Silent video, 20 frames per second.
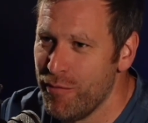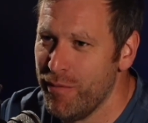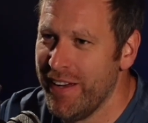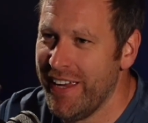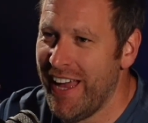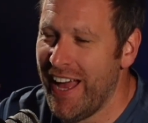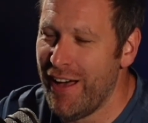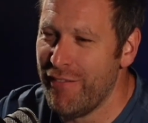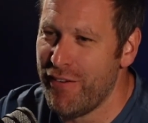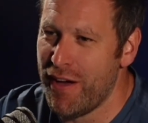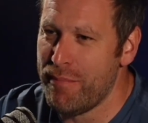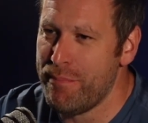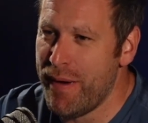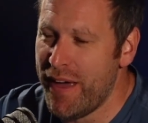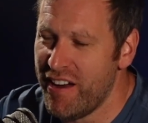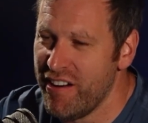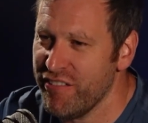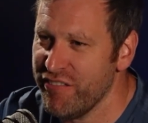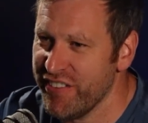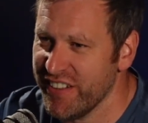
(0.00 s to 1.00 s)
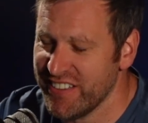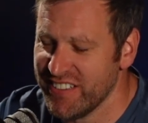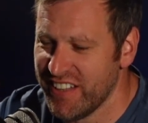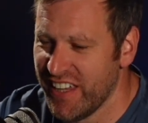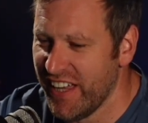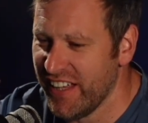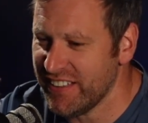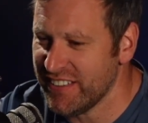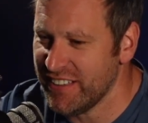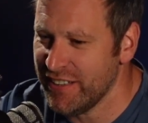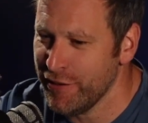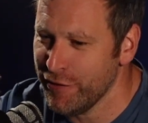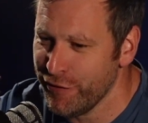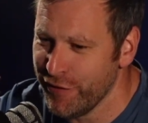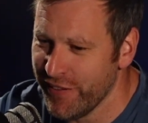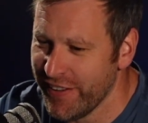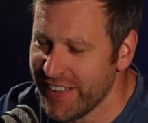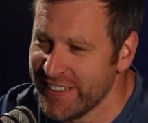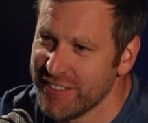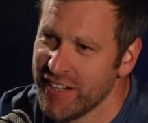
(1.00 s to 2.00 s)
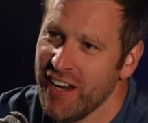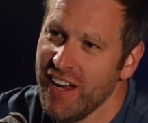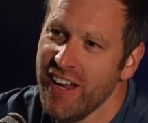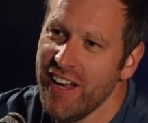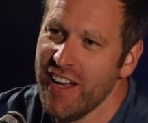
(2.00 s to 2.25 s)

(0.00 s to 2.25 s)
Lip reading: We have a perfect guest here for this